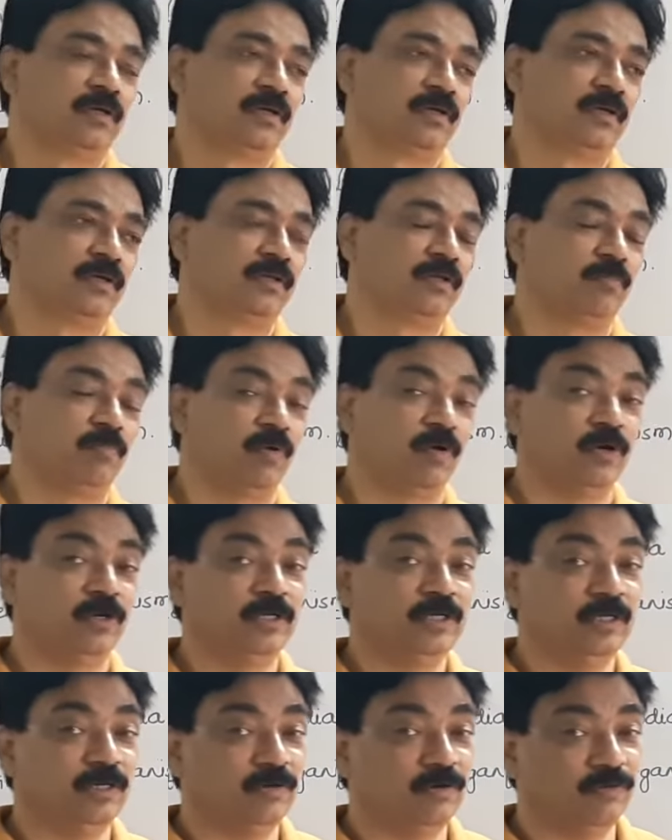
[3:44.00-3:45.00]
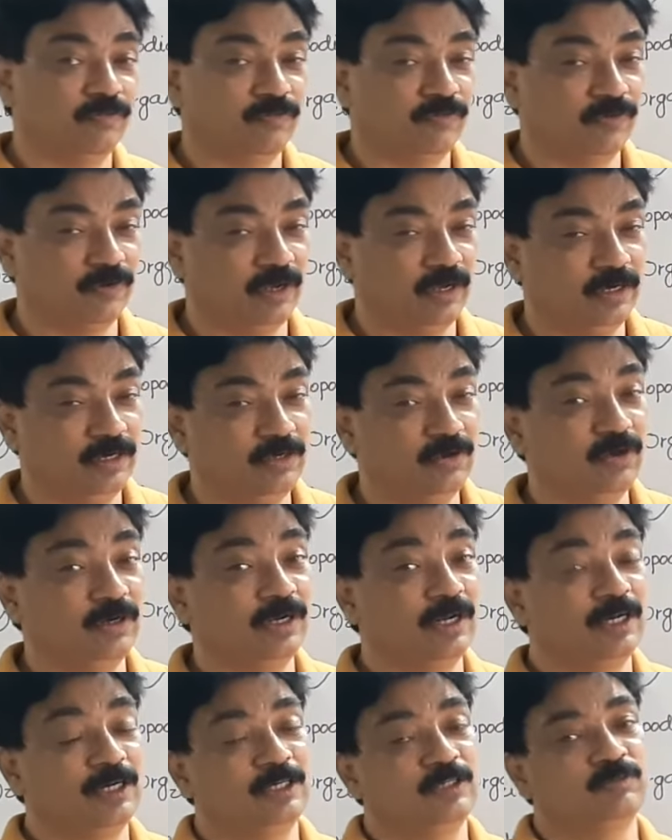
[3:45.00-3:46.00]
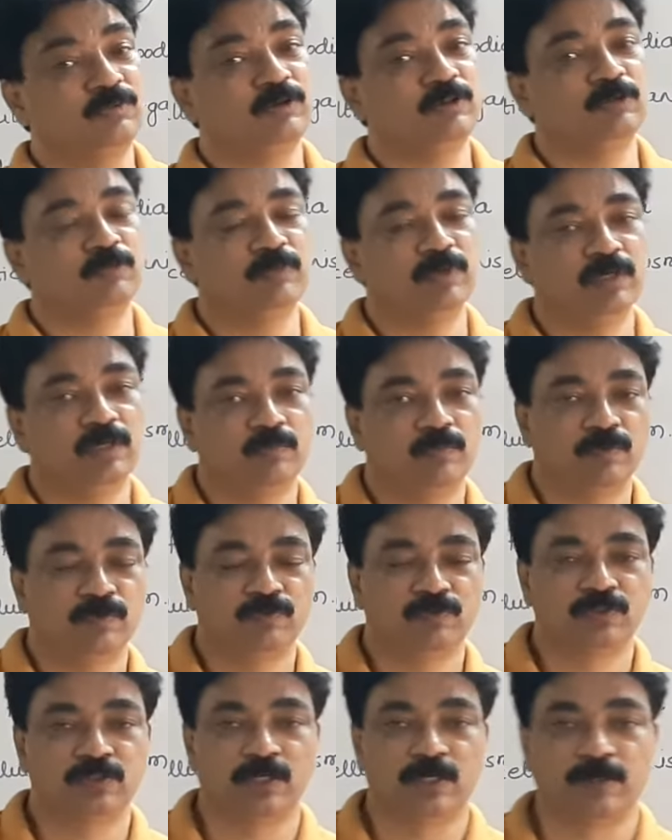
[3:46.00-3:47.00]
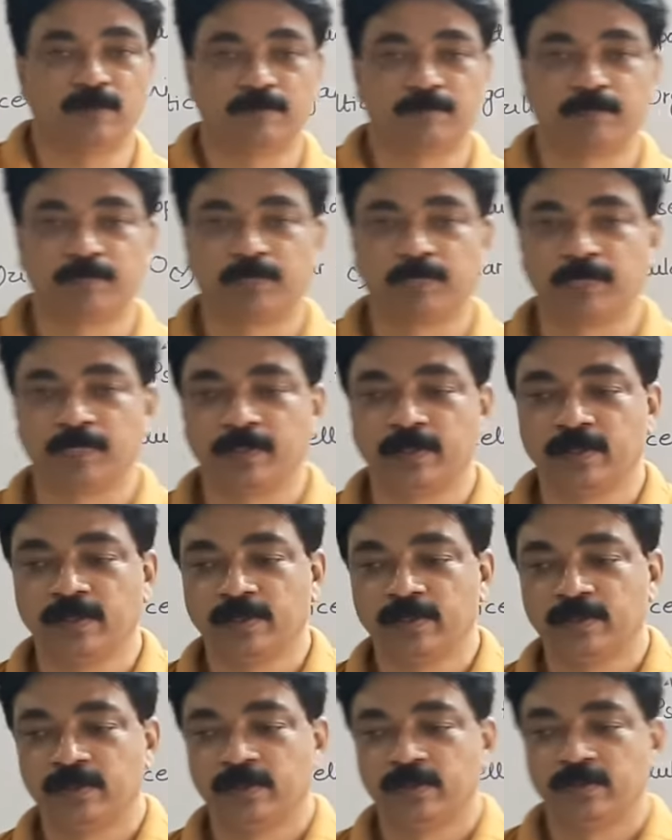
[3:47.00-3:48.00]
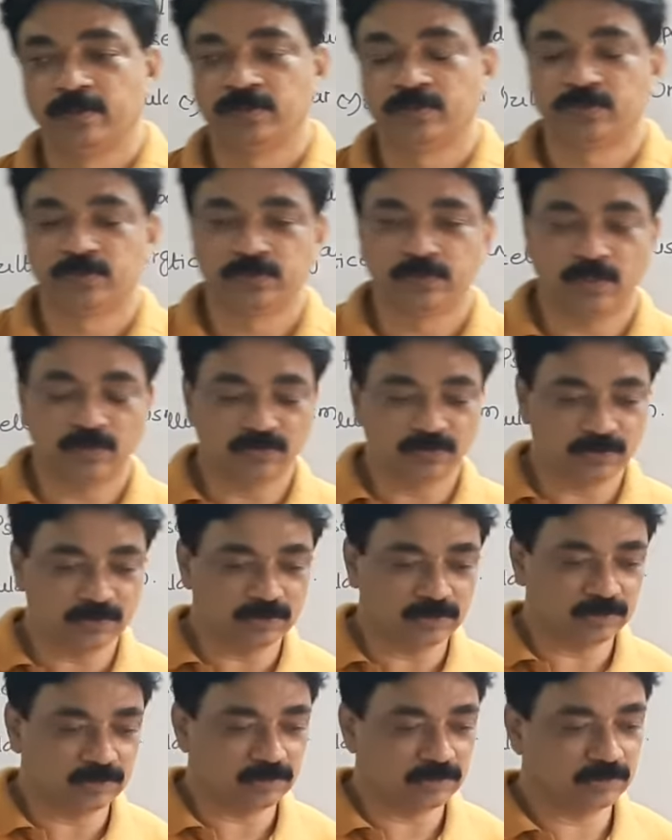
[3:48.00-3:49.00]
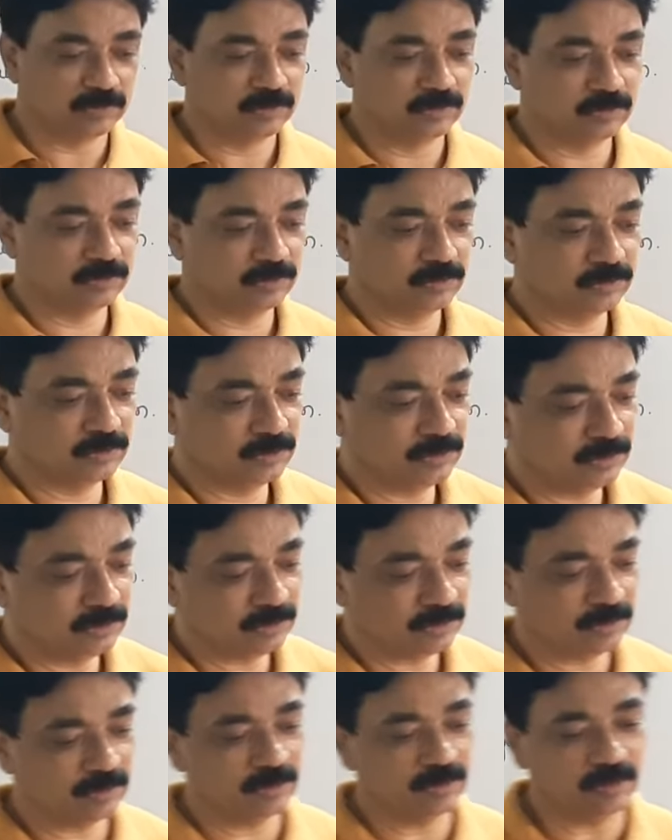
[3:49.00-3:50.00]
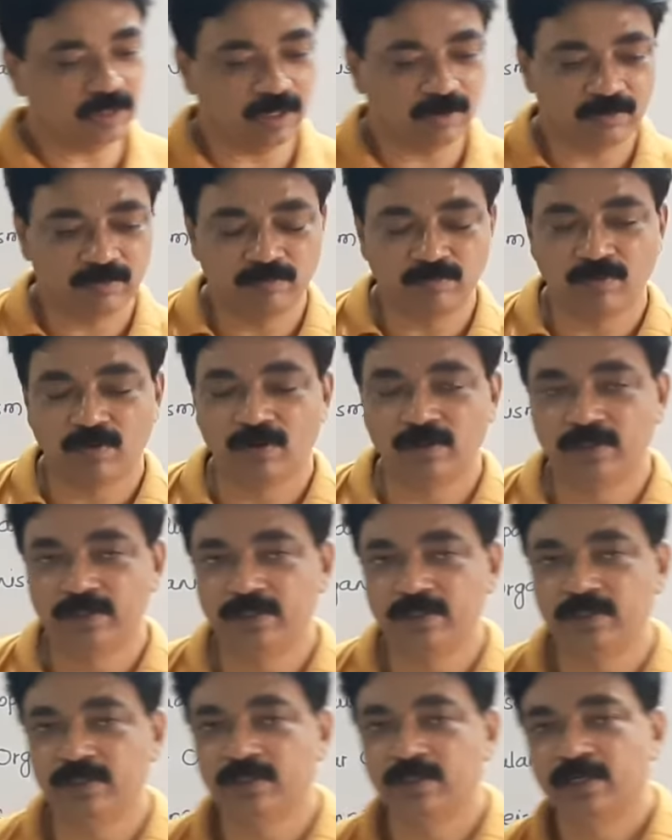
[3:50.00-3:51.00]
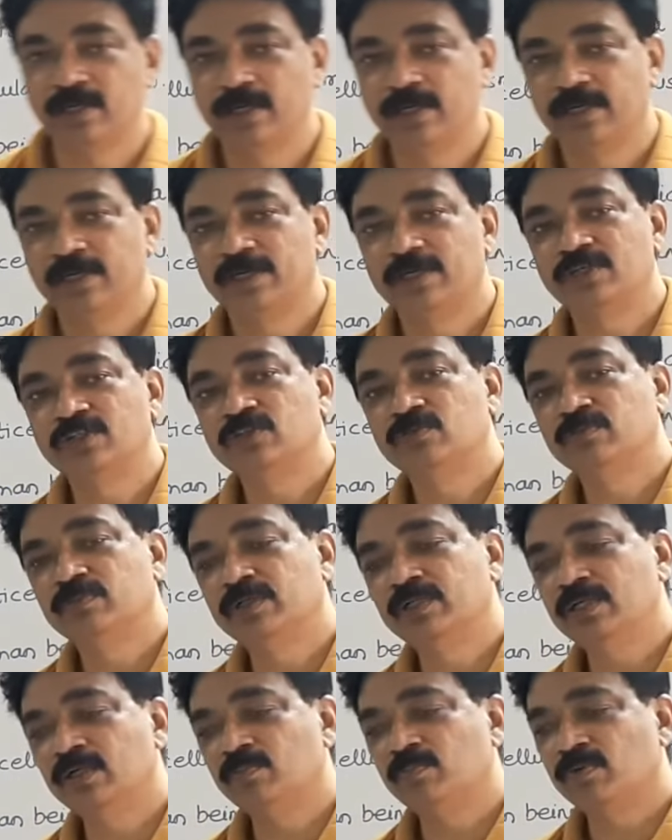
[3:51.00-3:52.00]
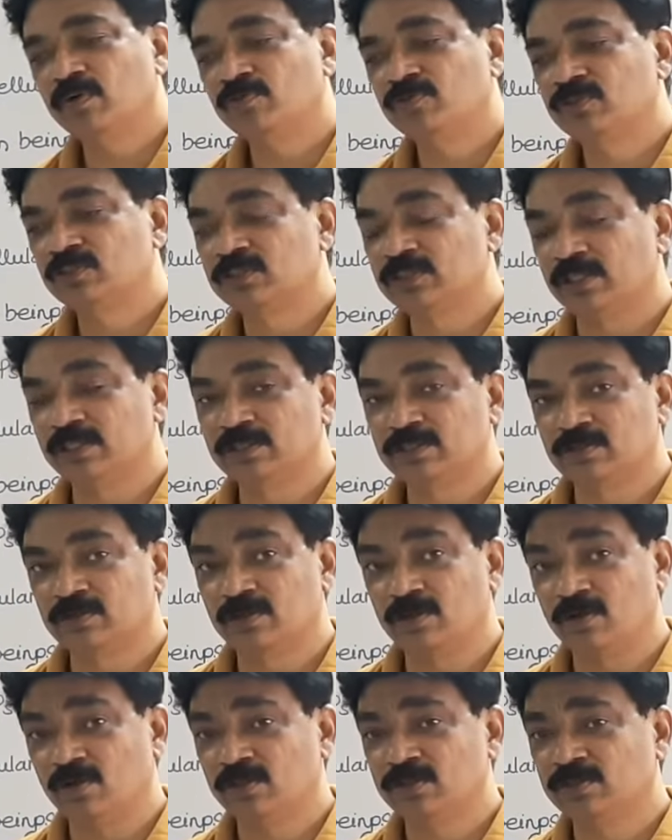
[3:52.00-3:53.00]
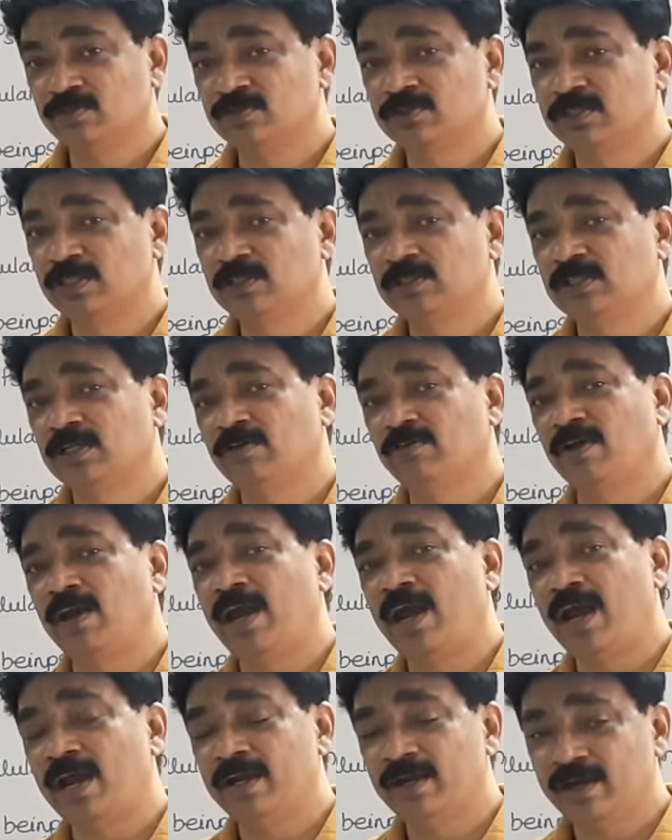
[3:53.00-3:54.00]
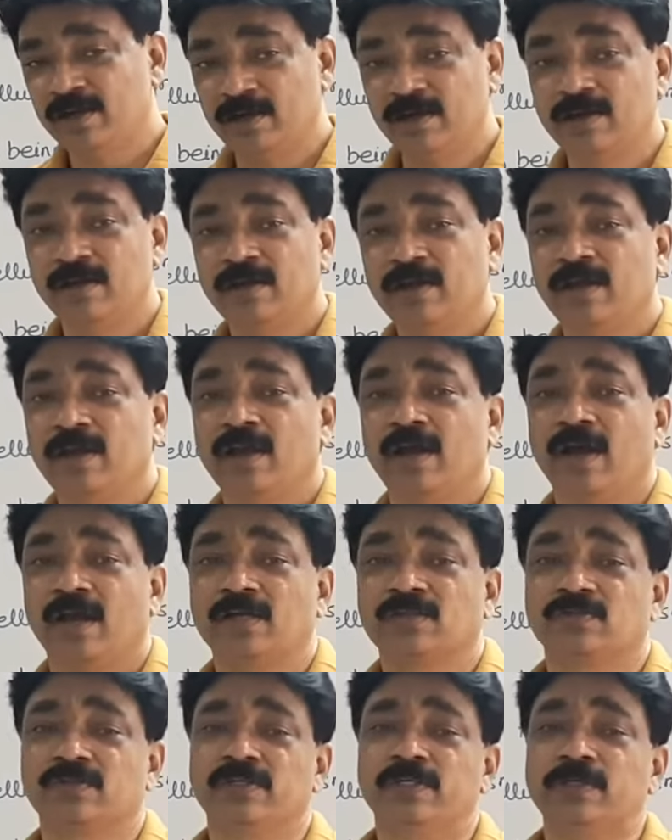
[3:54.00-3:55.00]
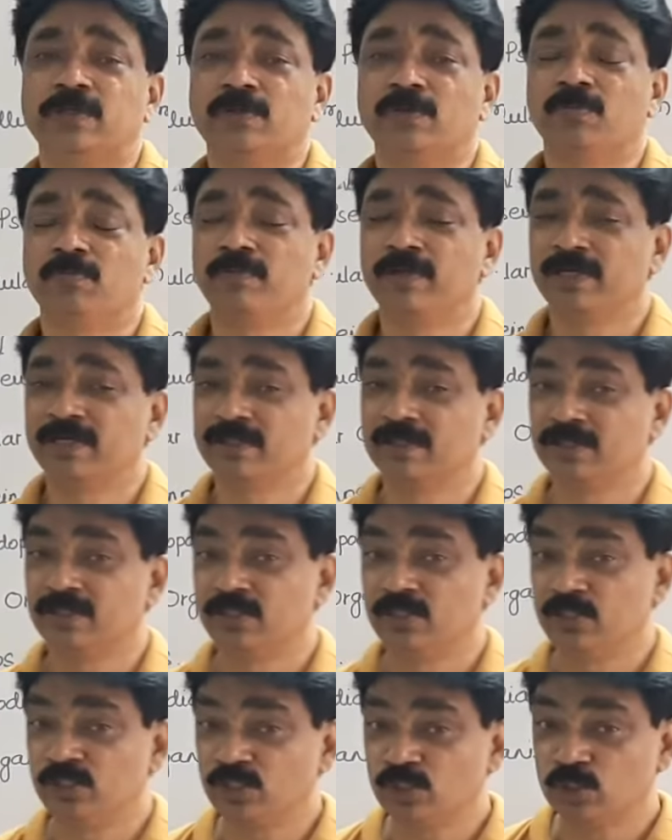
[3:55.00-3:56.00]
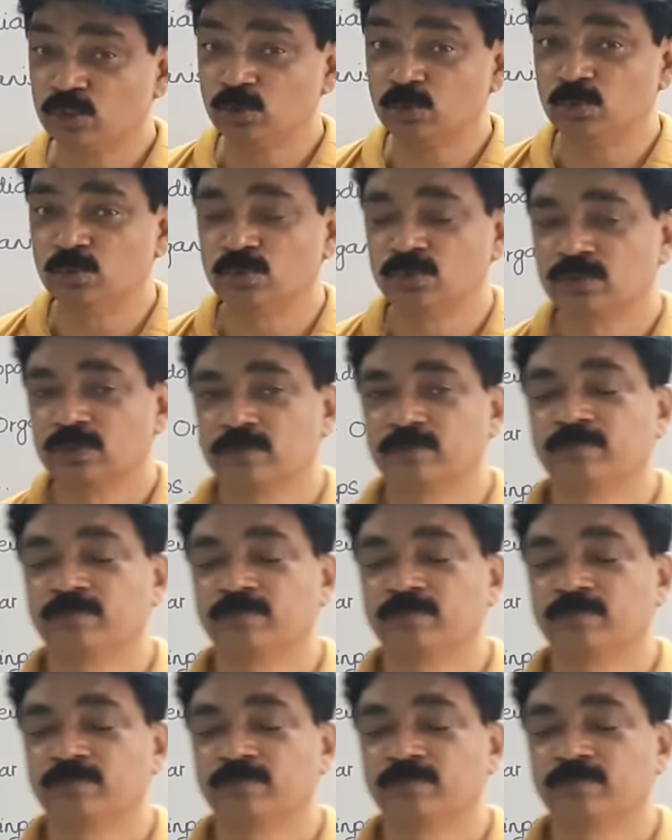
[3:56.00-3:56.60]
the body of any organism is made up of cell. So now see, since our body is made up of cells, lots of cells have added actually to make the tissues.